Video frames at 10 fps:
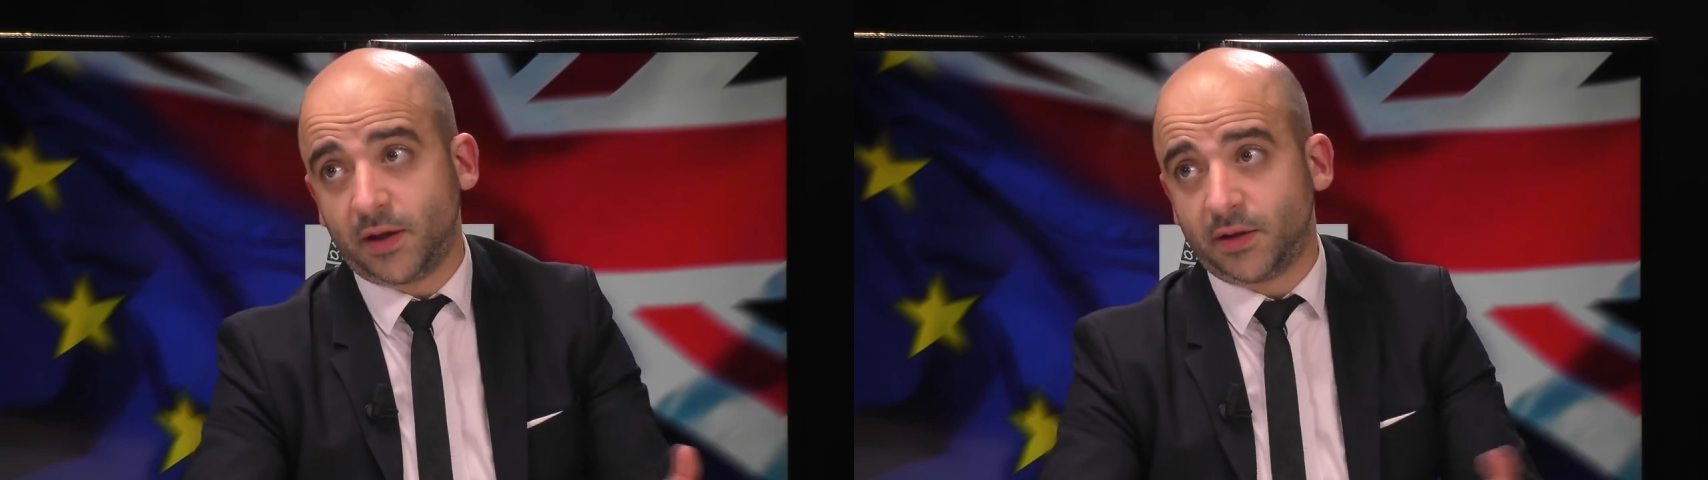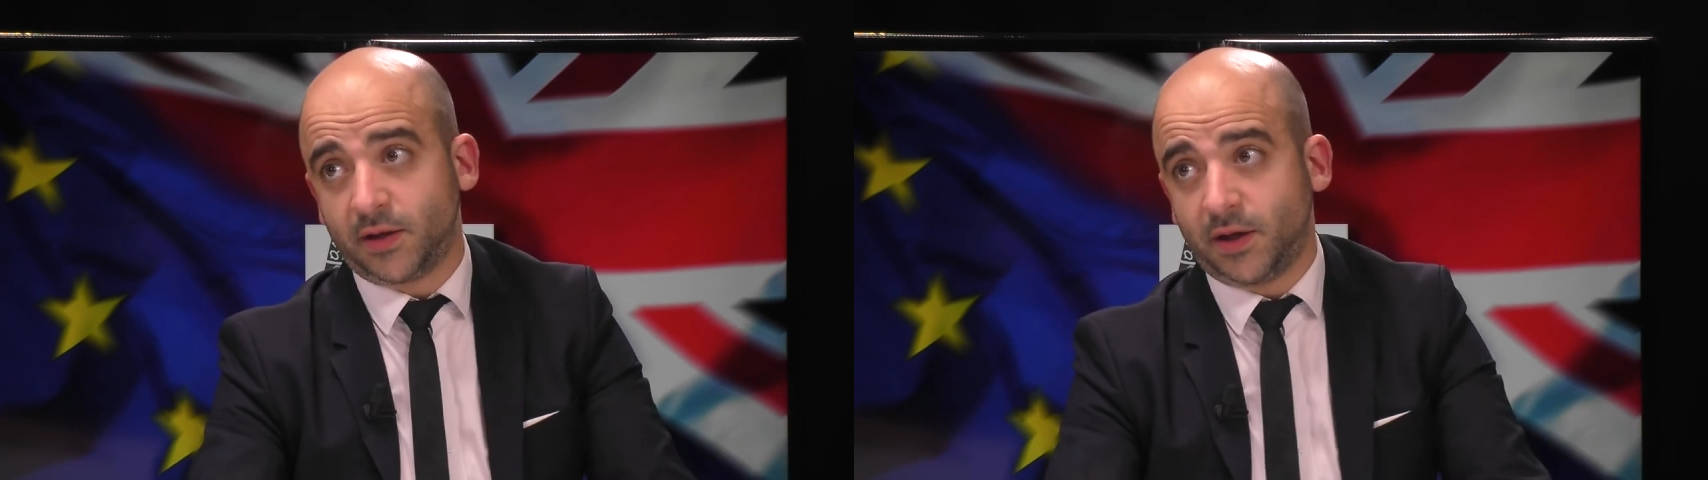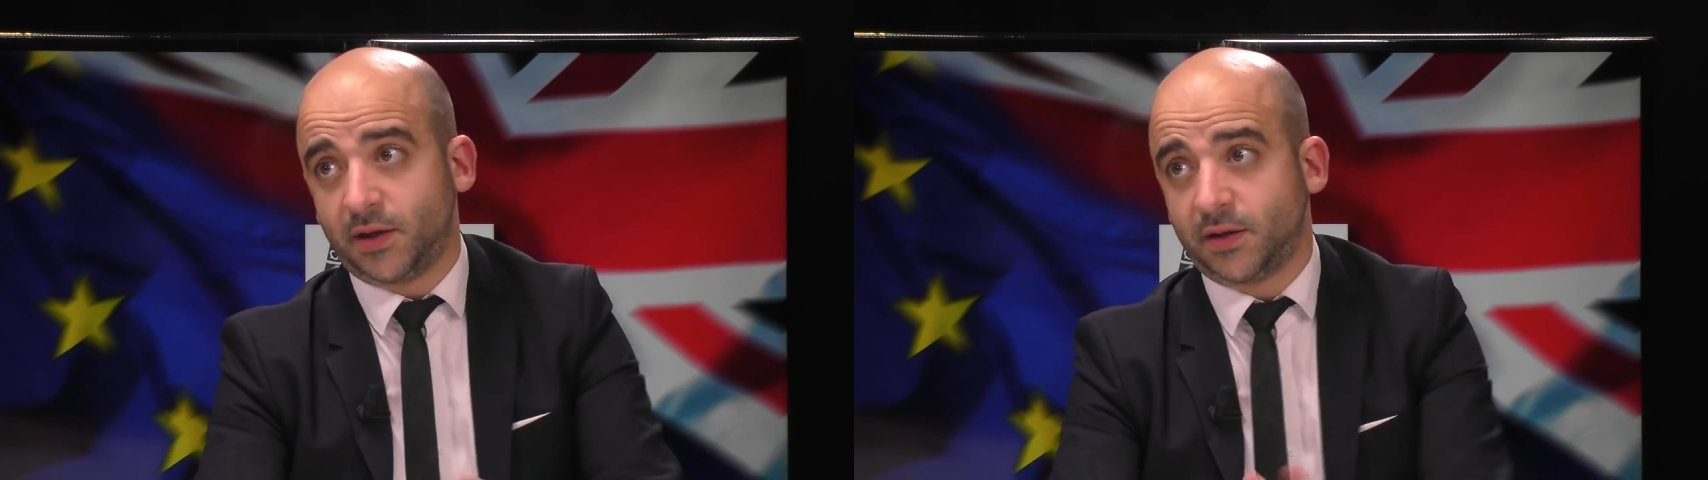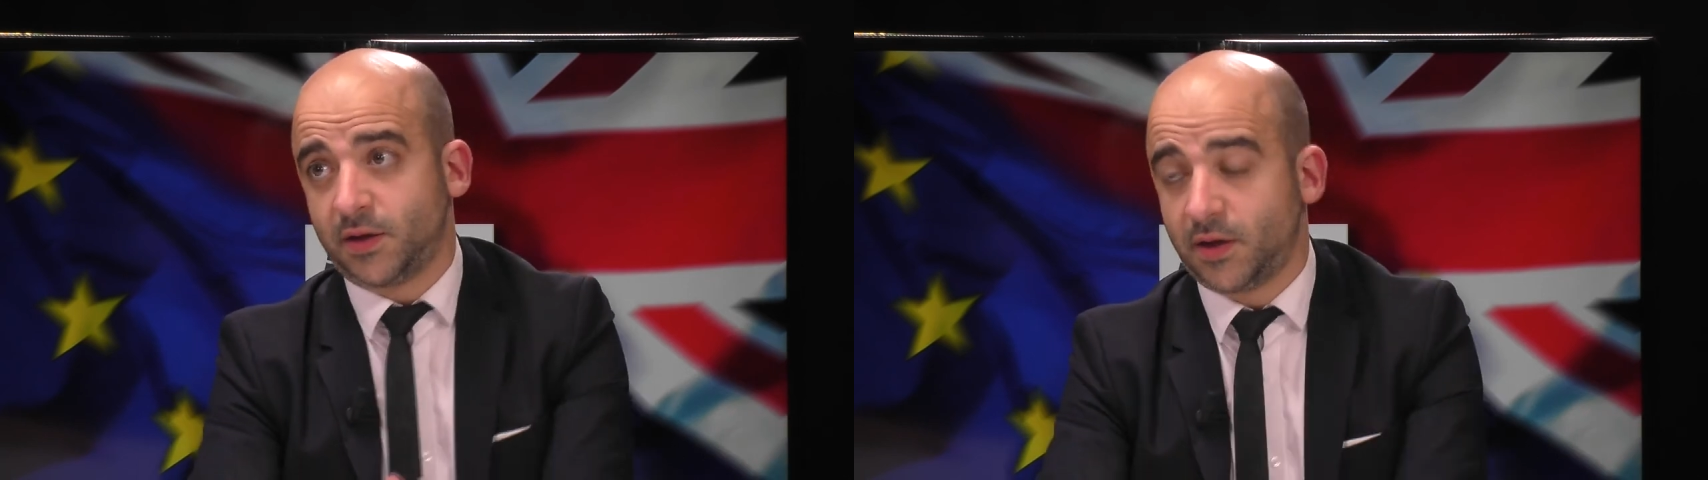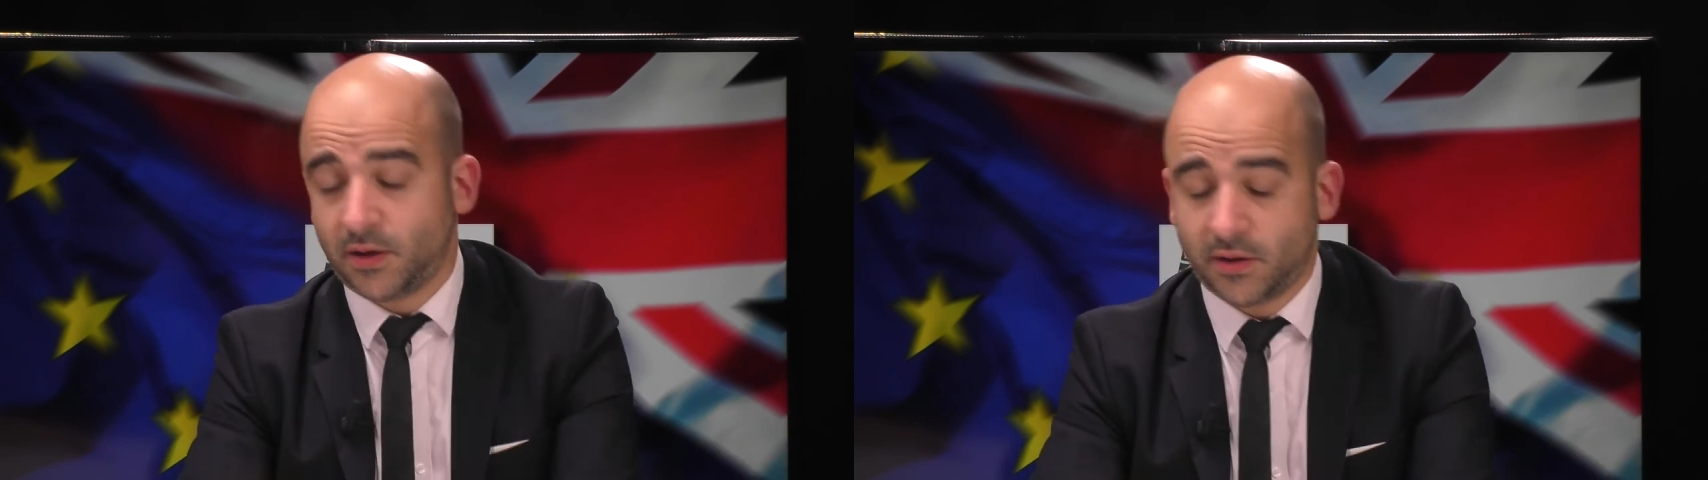in, in,
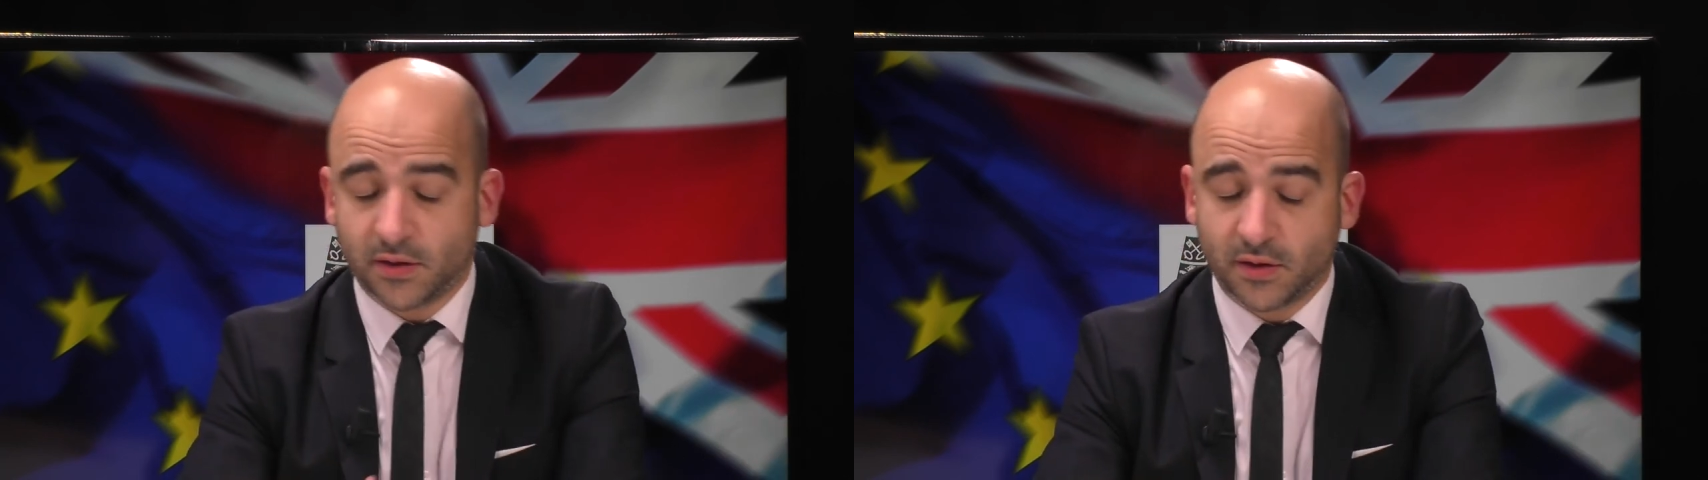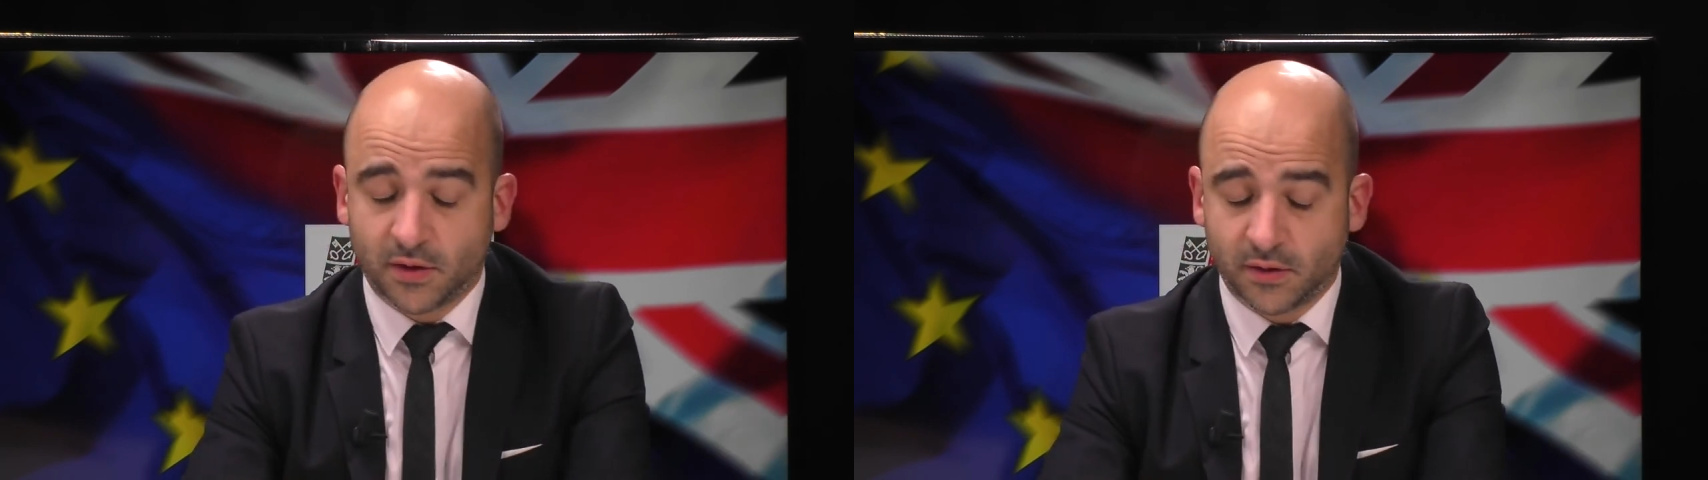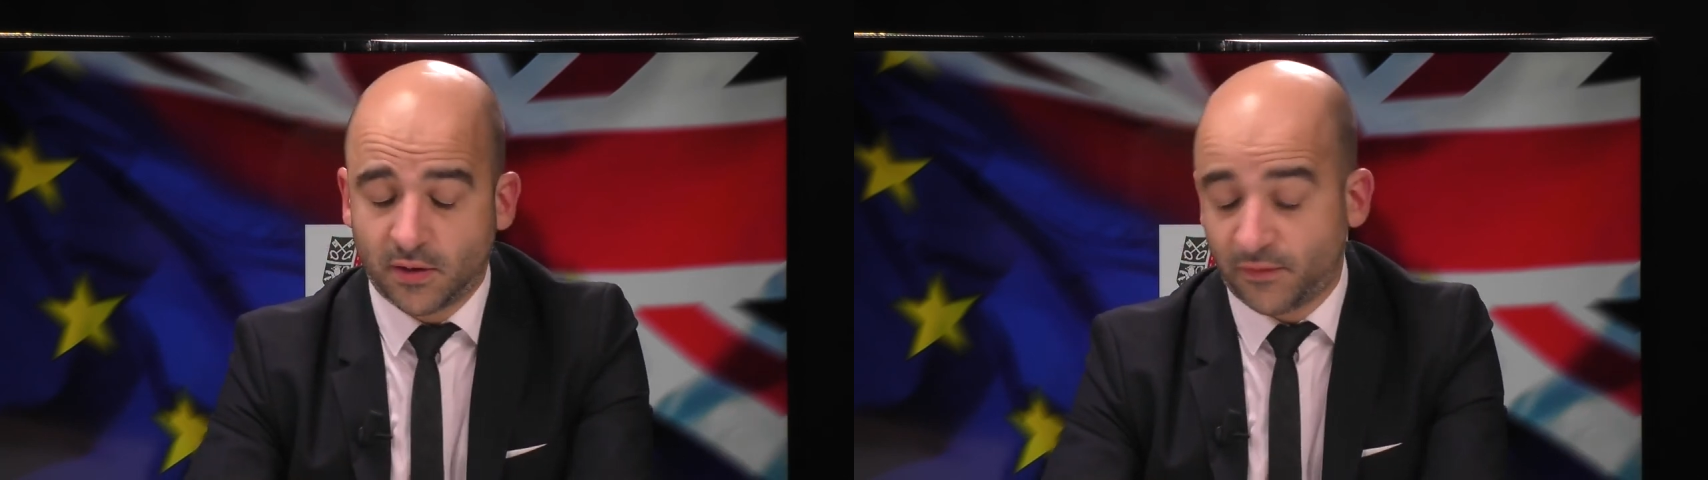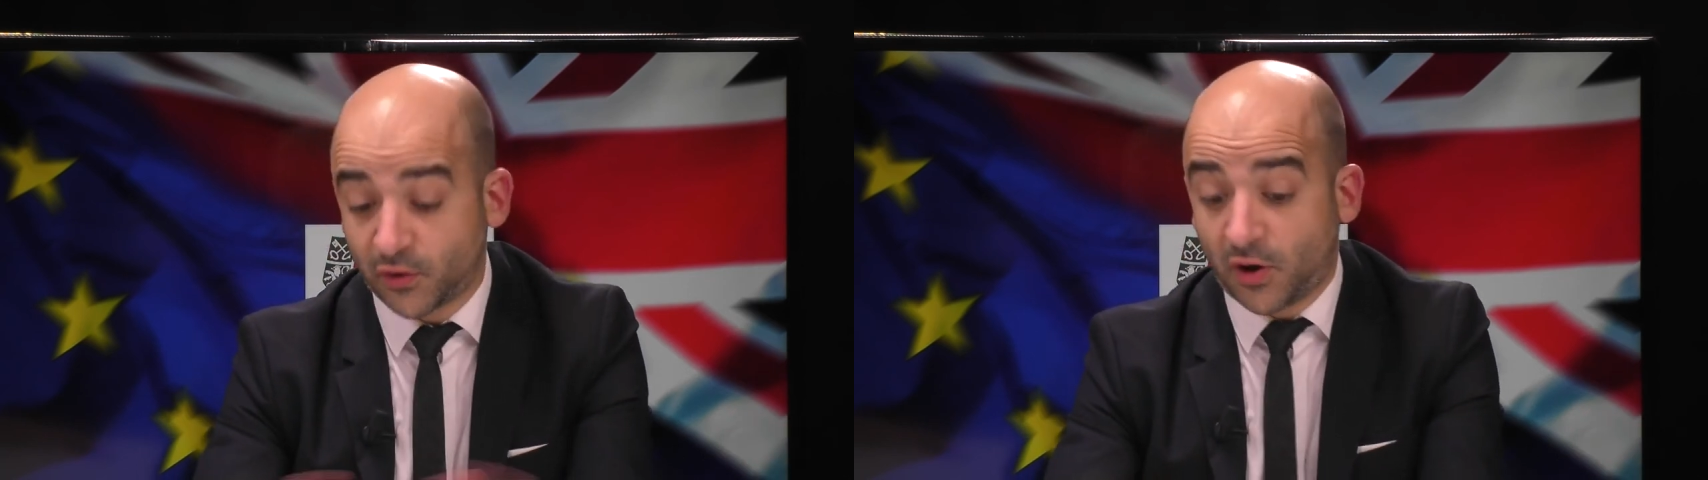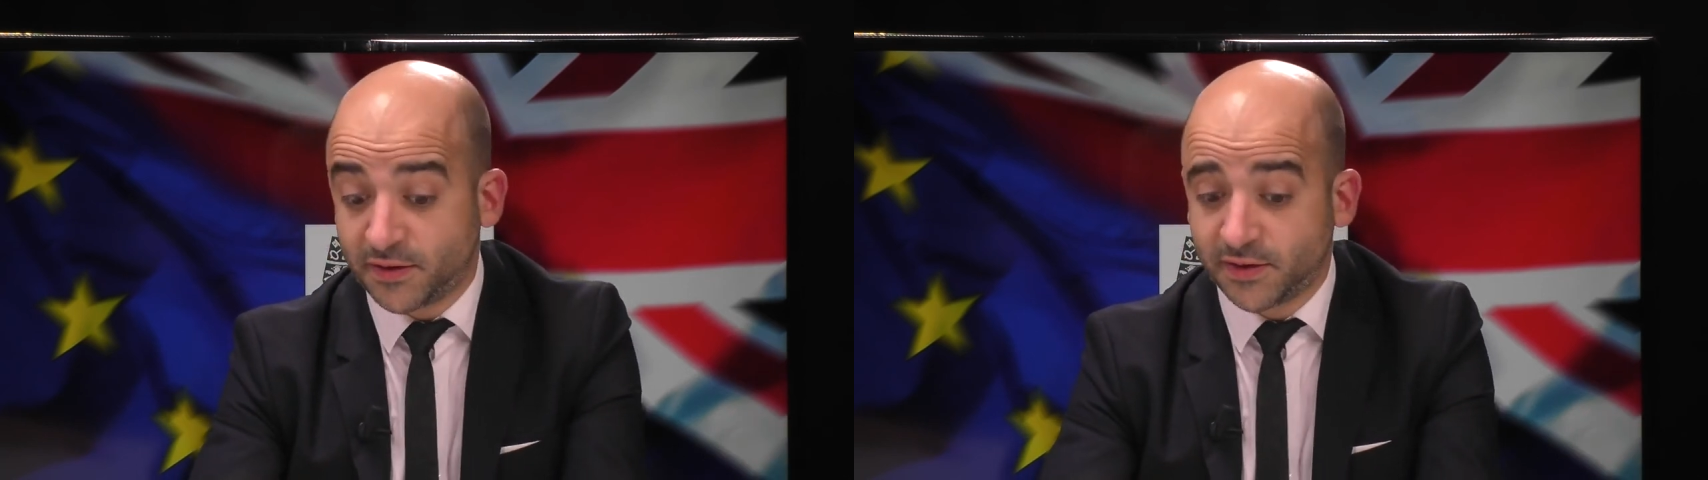uh, of the
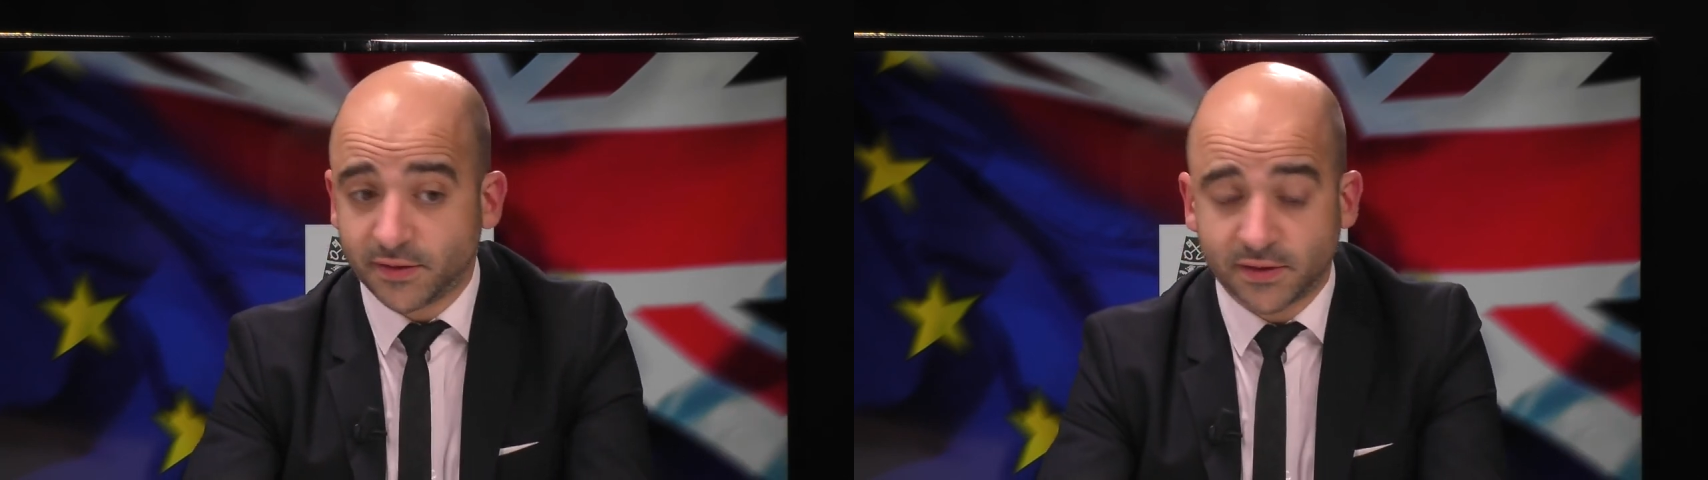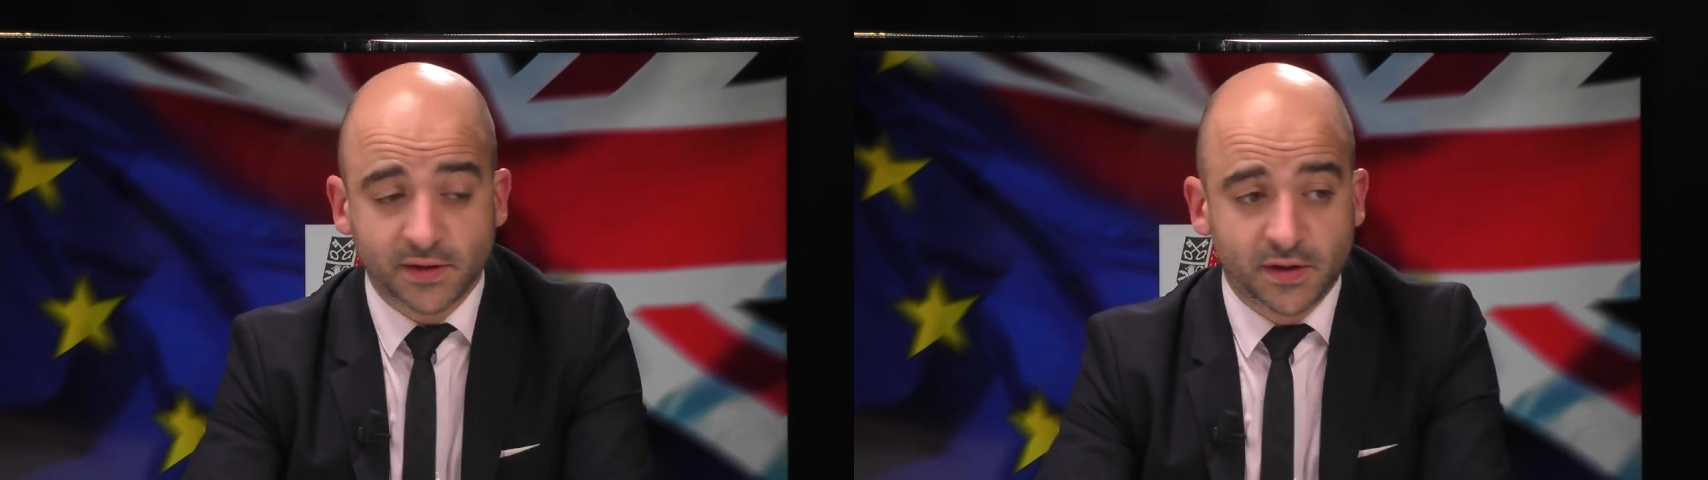continent.